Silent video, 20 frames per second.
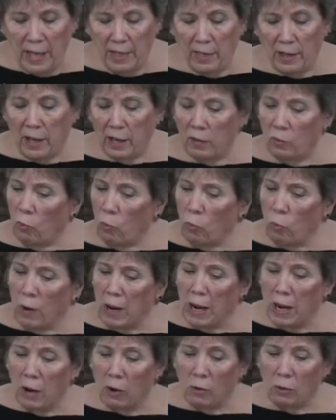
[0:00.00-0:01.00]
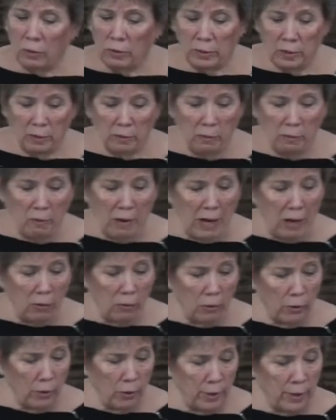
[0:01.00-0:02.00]
I thought, wow,
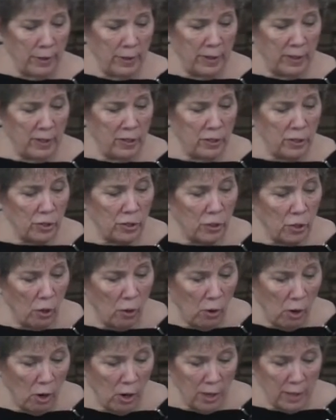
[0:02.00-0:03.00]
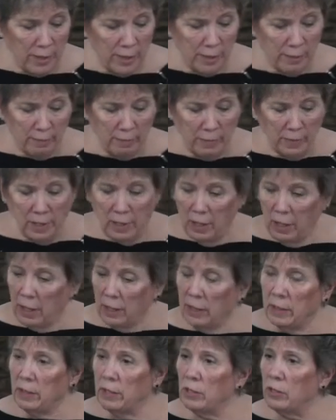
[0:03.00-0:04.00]
Lord, this is so awesome.
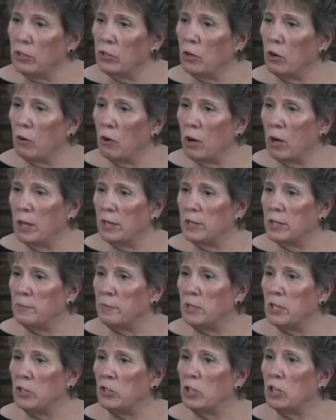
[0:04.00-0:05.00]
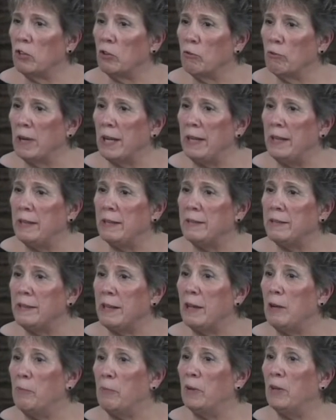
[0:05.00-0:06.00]
This is so awesome. Such a great
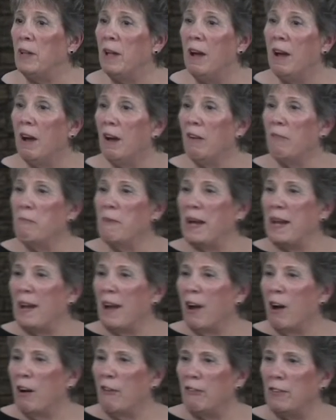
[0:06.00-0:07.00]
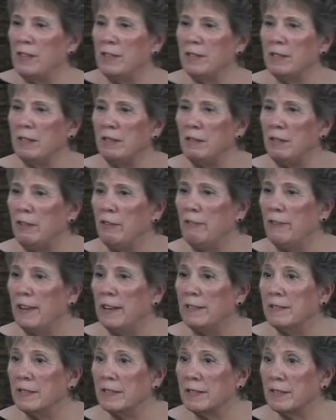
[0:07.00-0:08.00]
example of my offense and
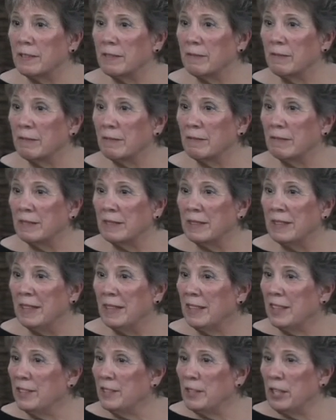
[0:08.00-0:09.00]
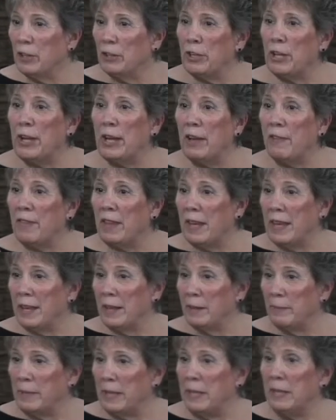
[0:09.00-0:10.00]
defense. Because there you have the
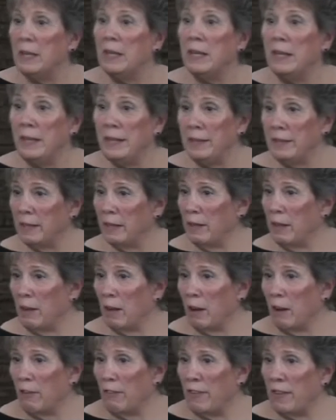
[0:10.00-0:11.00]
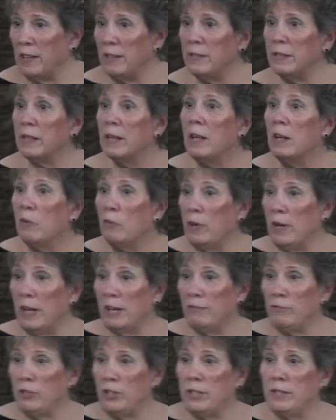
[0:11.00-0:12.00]
enemy, he's on the offense.
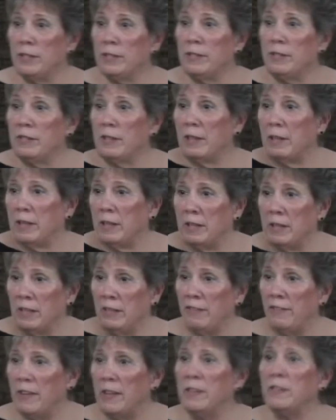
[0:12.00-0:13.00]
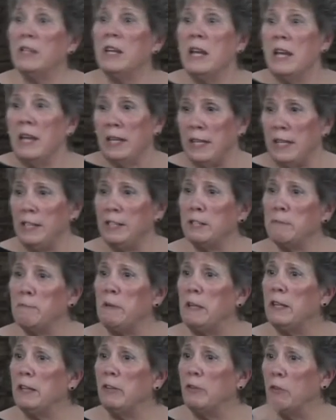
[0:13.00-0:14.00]
We have Jesus on the defense, and he's
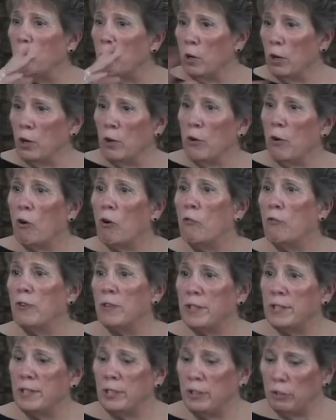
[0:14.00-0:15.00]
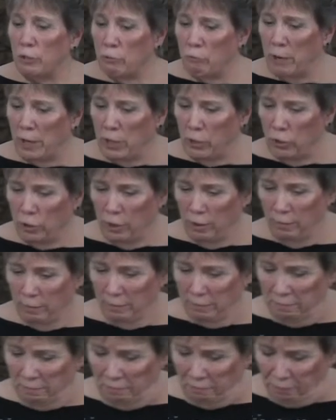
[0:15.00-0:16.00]
speaking the word over the situation.